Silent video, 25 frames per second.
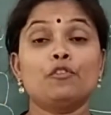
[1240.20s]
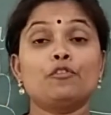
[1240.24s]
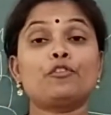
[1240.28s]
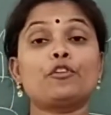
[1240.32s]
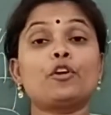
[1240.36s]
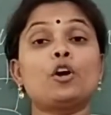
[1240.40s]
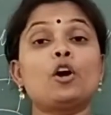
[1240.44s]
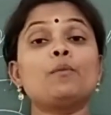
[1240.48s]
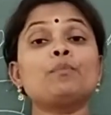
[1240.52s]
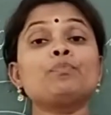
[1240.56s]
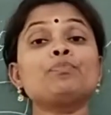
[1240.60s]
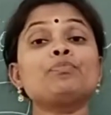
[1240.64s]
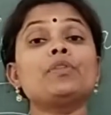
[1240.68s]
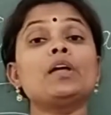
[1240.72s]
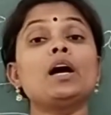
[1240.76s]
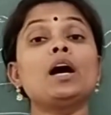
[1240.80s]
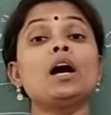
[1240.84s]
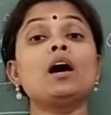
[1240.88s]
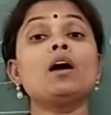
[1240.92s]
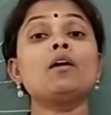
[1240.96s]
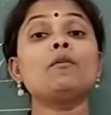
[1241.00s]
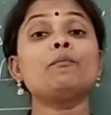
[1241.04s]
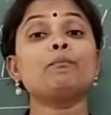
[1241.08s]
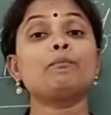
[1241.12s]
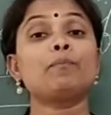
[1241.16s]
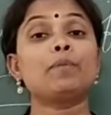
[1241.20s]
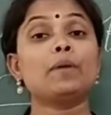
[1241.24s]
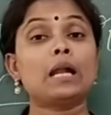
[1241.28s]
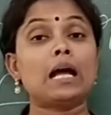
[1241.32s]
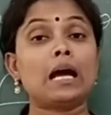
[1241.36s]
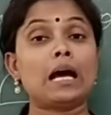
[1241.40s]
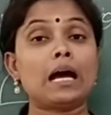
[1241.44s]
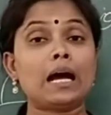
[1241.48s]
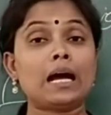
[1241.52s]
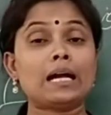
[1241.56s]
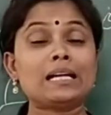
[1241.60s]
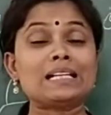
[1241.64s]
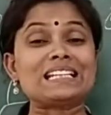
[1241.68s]
From the
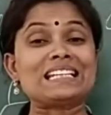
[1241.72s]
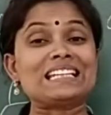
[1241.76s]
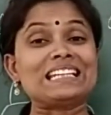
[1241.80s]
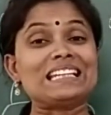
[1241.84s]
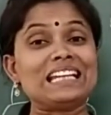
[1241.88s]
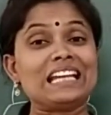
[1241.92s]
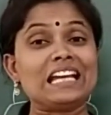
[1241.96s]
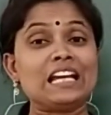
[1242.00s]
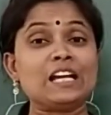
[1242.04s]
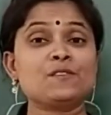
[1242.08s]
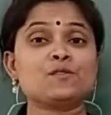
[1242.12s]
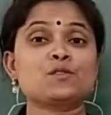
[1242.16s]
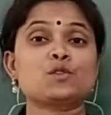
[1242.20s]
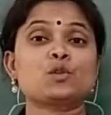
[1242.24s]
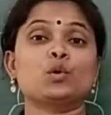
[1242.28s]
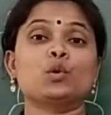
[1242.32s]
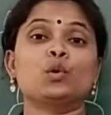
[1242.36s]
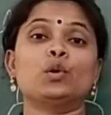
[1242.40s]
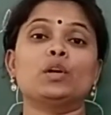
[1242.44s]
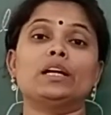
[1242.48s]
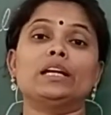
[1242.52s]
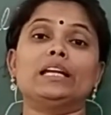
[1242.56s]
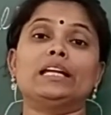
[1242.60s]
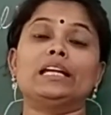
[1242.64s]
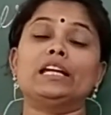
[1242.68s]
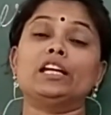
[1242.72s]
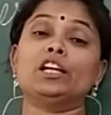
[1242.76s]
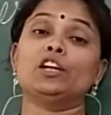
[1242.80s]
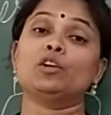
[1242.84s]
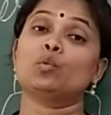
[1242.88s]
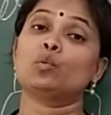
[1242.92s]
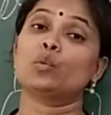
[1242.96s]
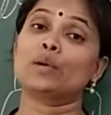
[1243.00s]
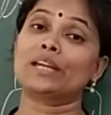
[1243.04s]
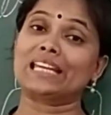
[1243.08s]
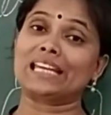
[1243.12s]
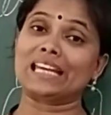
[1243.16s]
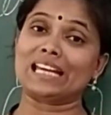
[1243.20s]
plant leaves
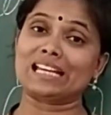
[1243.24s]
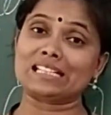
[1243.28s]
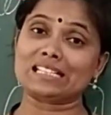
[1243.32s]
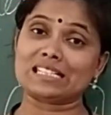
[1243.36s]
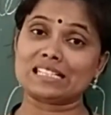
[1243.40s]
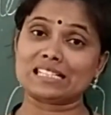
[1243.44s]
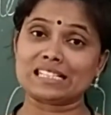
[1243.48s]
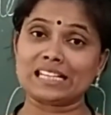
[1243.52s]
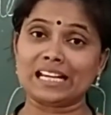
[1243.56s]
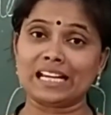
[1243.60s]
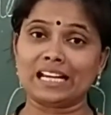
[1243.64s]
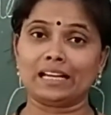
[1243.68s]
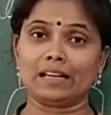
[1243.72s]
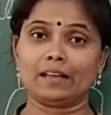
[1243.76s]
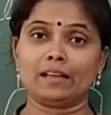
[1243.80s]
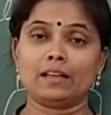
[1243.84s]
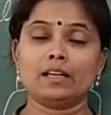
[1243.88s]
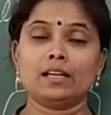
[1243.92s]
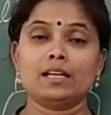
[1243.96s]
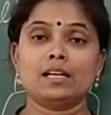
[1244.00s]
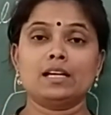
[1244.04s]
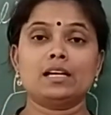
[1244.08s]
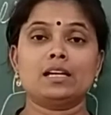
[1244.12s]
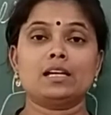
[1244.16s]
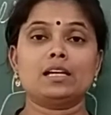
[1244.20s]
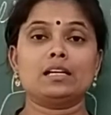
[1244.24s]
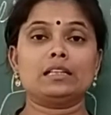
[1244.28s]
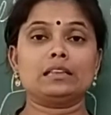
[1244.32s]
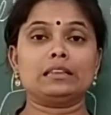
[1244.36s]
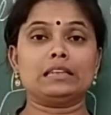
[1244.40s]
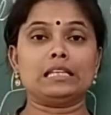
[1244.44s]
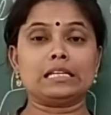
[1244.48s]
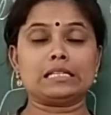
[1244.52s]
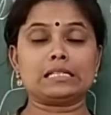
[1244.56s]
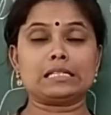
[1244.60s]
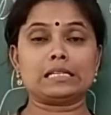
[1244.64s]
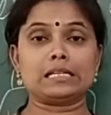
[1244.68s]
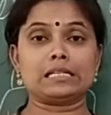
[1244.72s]
only, we can say
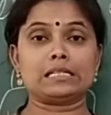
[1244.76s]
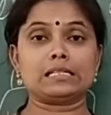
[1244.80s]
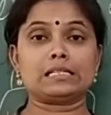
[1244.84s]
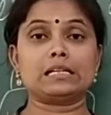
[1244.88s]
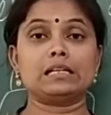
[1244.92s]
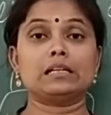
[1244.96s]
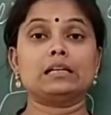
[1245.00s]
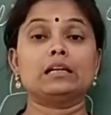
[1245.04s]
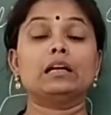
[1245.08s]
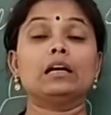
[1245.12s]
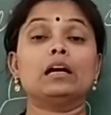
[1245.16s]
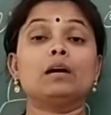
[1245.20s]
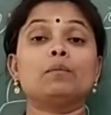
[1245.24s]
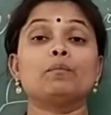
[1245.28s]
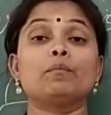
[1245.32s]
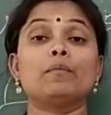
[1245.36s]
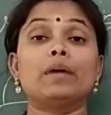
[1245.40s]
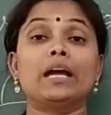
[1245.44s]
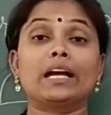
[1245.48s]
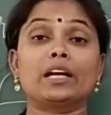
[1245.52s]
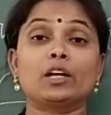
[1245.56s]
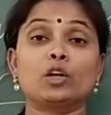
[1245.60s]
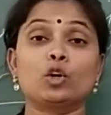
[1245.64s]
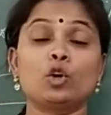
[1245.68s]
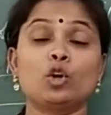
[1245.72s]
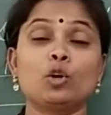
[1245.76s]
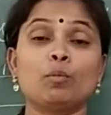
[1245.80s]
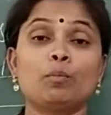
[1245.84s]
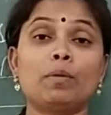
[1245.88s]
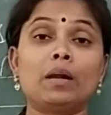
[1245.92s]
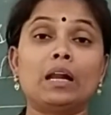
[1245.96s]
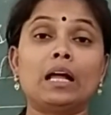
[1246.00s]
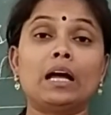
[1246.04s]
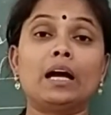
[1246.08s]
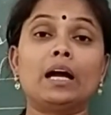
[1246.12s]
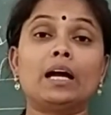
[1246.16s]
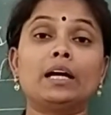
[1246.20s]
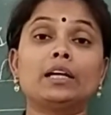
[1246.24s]
this is a mango
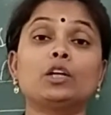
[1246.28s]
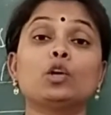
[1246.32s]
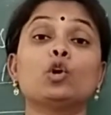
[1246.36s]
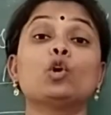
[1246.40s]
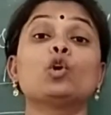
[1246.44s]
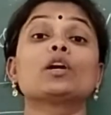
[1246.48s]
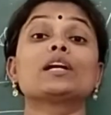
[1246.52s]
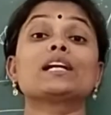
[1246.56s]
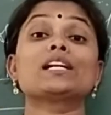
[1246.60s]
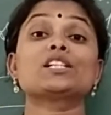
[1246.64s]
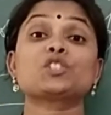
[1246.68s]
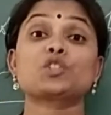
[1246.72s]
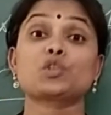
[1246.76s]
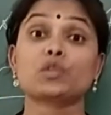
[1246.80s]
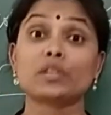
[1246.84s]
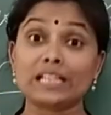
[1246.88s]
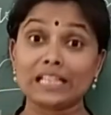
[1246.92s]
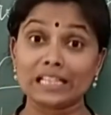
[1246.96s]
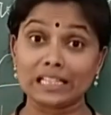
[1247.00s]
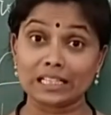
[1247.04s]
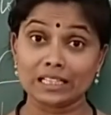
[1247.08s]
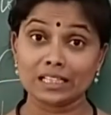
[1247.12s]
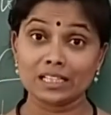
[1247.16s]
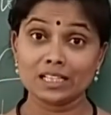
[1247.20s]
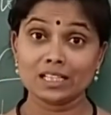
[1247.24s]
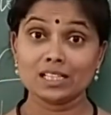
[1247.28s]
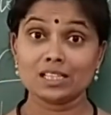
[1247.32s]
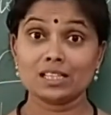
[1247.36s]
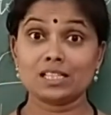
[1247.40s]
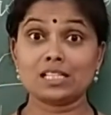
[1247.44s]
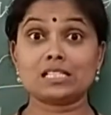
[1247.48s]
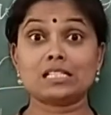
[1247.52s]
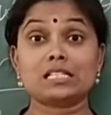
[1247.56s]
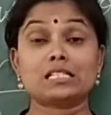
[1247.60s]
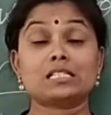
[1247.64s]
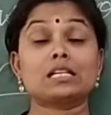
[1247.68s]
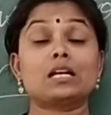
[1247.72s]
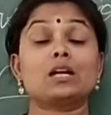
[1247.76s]
plant or a tree,
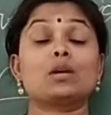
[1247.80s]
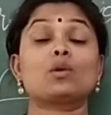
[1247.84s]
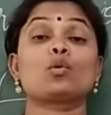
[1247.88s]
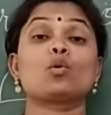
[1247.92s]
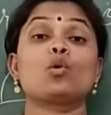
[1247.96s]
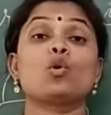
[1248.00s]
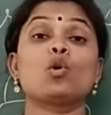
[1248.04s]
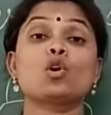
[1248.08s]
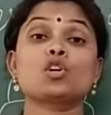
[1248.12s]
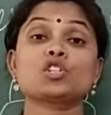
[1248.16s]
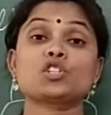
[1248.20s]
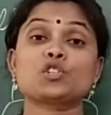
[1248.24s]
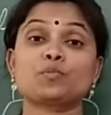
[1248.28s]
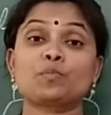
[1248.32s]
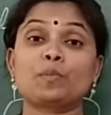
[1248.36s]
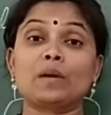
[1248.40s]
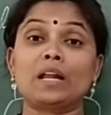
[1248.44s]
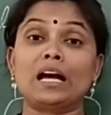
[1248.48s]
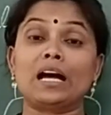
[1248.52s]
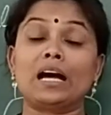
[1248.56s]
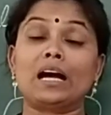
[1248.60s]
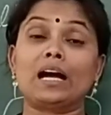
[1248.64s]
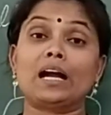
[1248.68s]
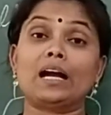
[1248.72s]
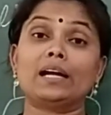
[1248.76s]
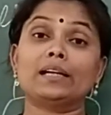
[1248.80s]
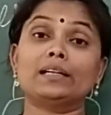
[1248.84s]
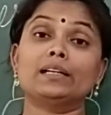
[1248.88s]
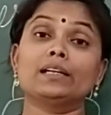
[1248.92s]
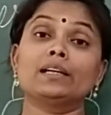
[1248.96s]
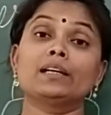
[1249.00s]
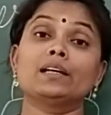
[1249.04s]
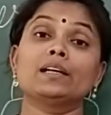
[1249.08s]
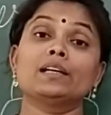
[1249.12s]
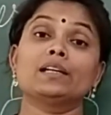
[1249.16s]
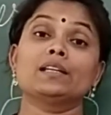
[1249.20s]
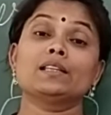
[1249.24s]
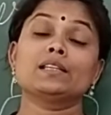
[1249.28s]
this is a rose plant,
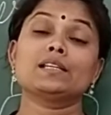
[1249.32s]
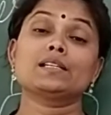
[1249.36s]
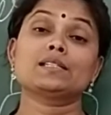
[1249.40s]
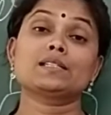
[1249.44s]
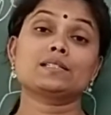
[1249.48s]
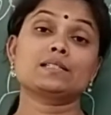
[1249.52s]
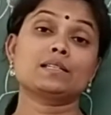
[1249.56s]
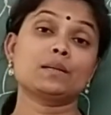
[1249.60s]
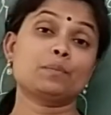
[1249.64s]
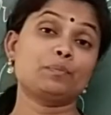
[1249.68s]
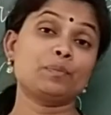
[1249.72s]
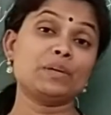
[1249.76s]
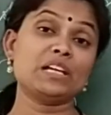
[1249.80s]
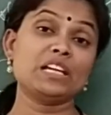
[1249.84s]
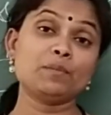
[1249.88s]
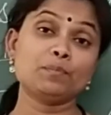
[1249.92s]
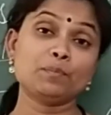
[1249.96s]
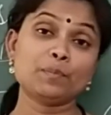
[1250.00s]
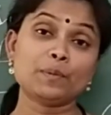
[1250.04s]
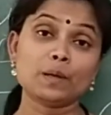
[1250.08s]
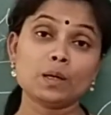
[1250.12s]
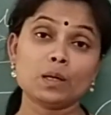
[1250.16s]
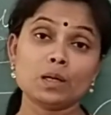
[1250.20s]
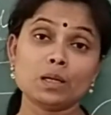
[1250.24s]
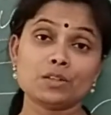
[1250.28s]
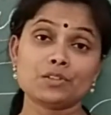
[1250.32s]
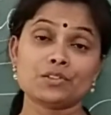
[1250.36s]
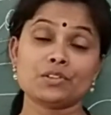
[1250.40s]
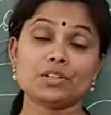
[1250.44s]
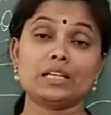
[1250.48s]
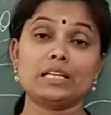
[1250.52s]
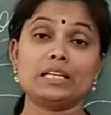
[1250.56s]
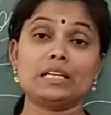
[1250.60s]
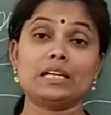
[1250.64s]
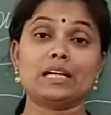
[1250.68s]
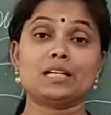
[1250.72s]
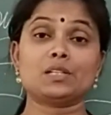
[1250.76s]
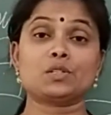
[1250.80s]
this is a people
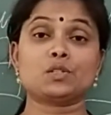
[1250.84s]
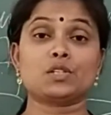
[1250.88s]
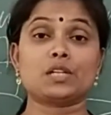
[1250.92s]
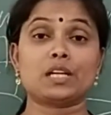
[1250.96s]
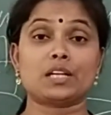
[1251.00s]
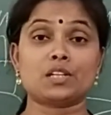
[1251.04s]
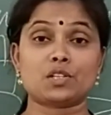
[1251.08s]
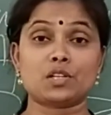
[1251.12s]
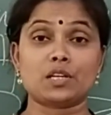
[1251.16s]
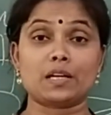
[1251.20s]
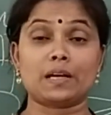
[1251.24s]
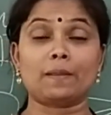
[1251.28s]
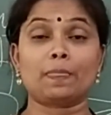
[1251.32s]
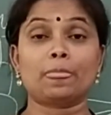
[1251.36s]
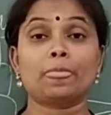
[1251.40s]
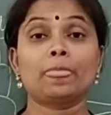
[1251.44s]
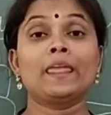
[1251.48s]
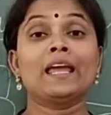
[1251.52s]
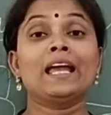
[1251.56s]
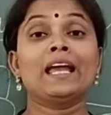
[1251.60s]
tree, etc.